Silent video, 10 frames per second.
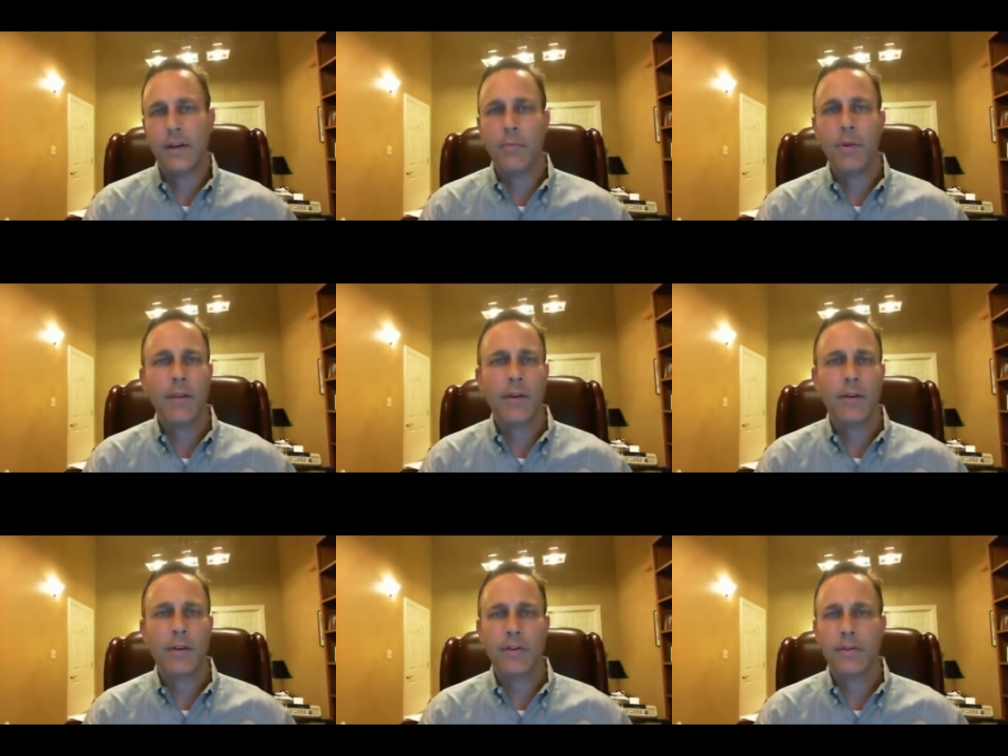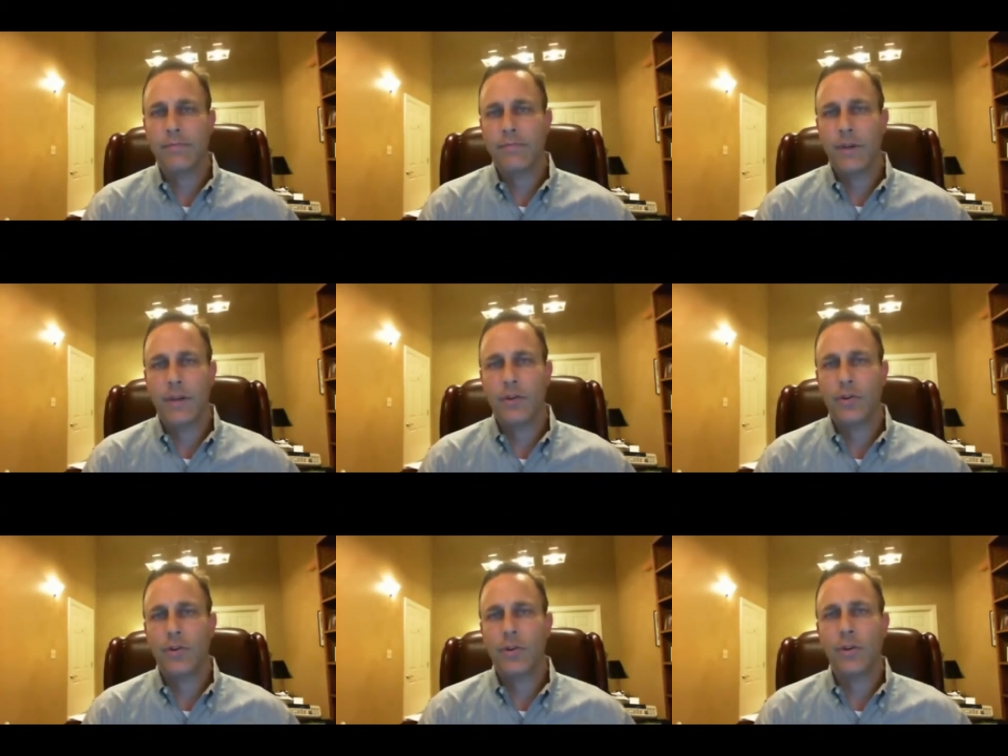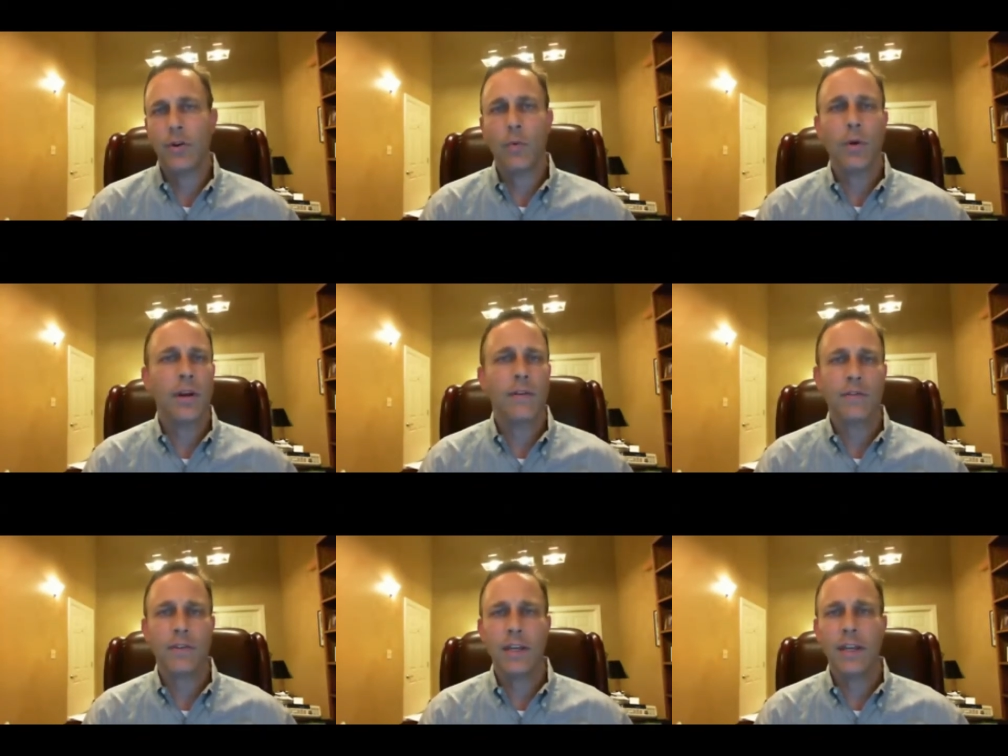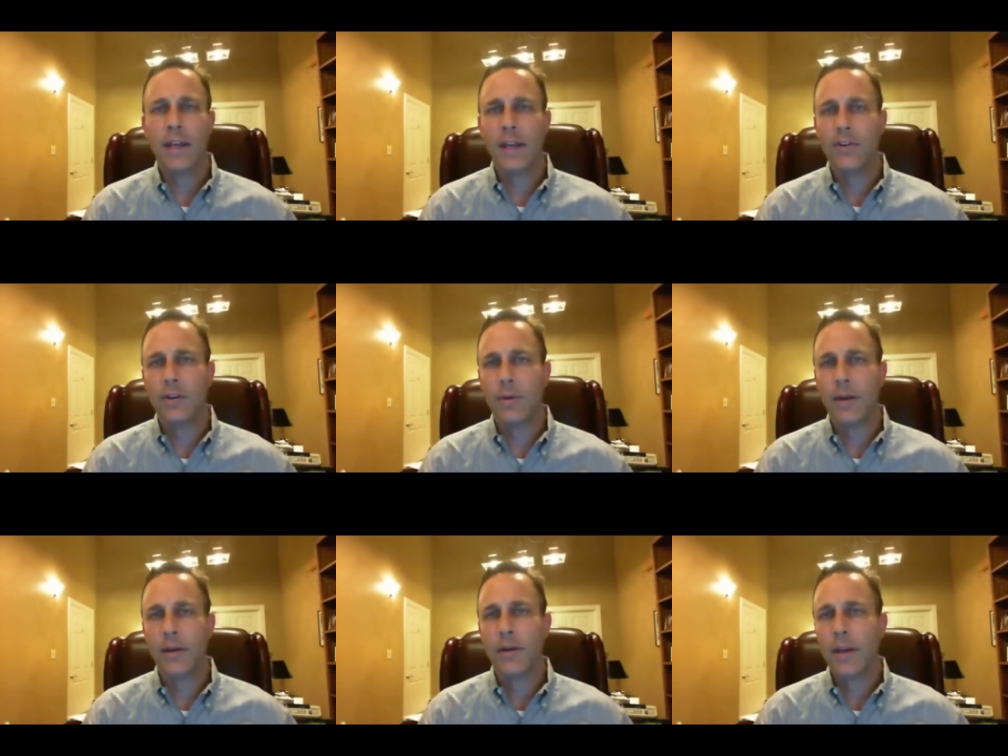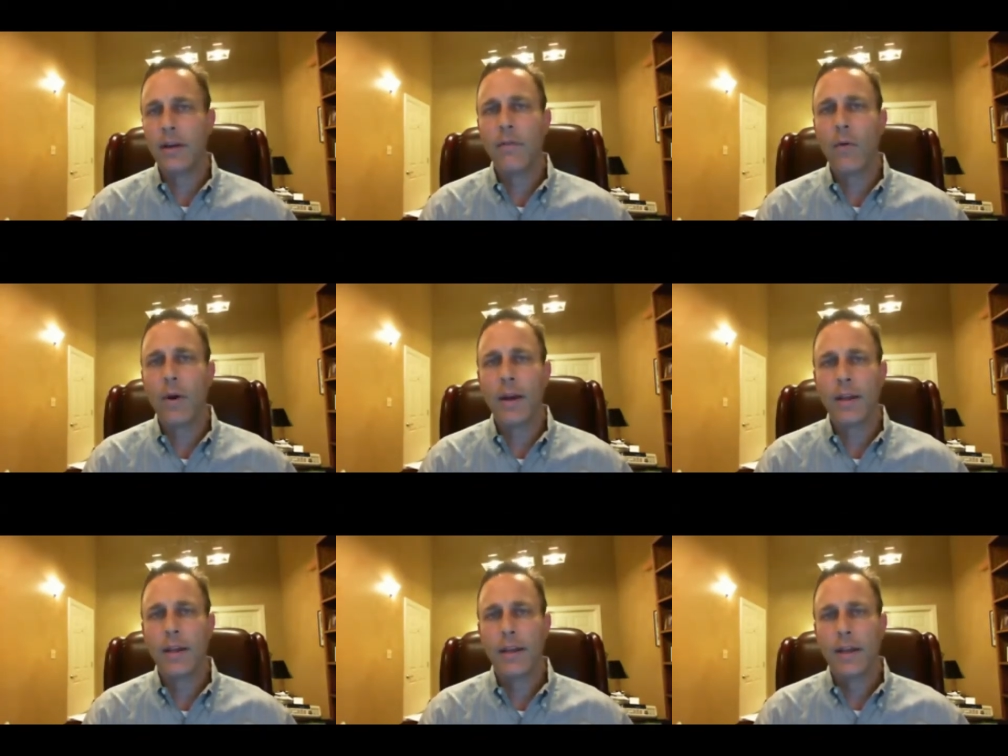your mother shouldn't or wouldn't have seen had she been looking for it,